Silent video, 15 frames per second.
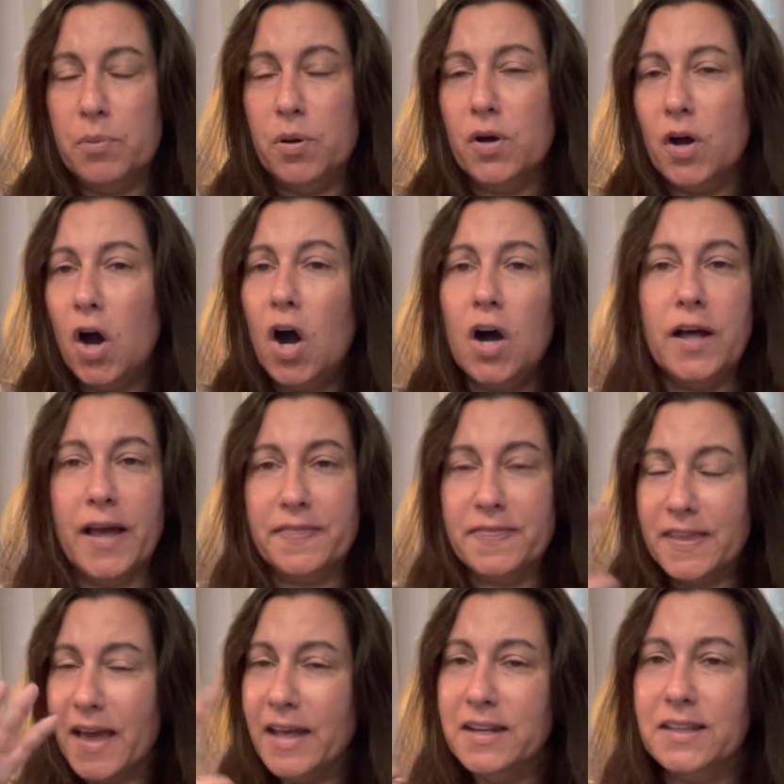at
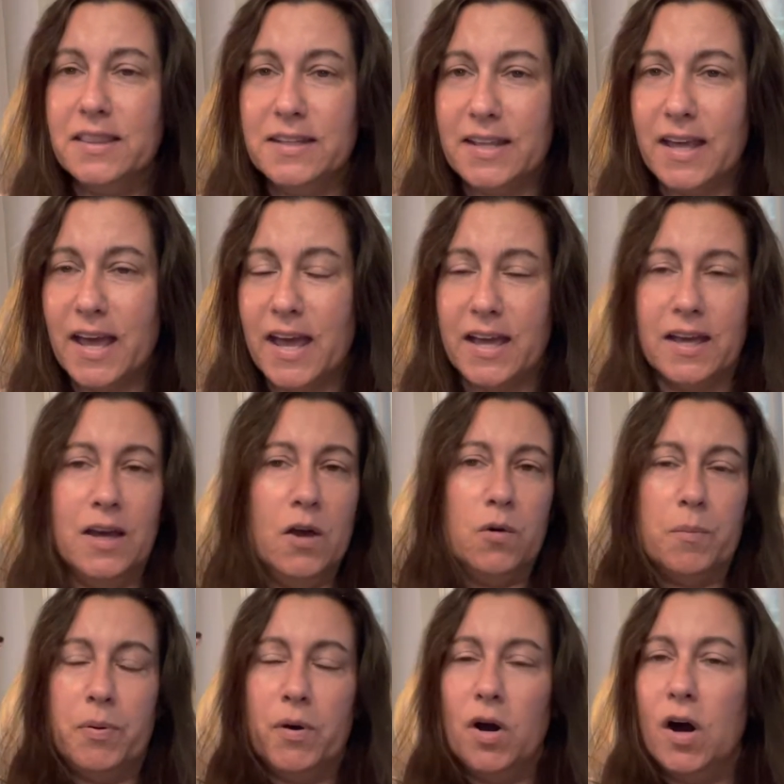the end of the day,
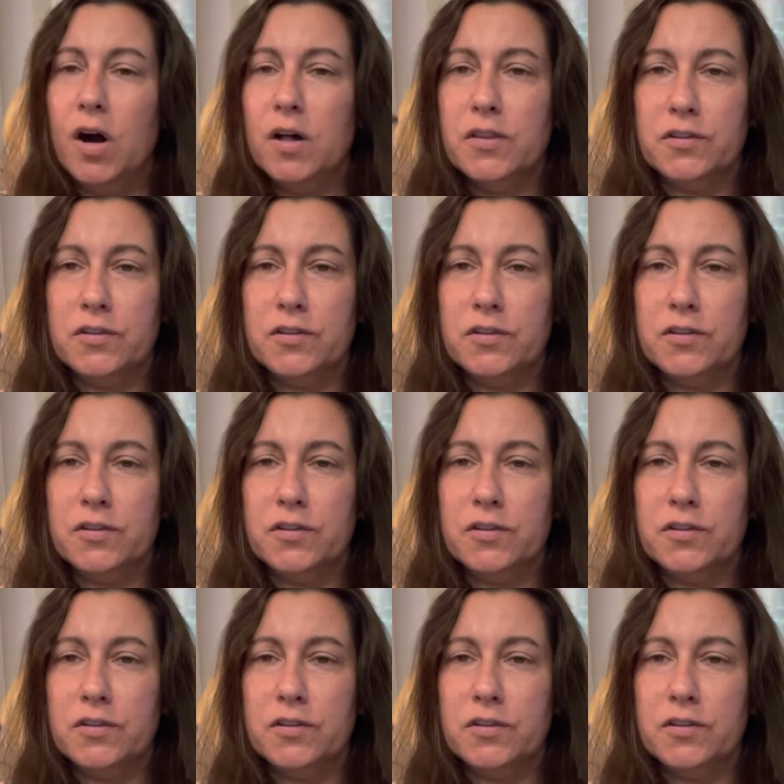we'll put all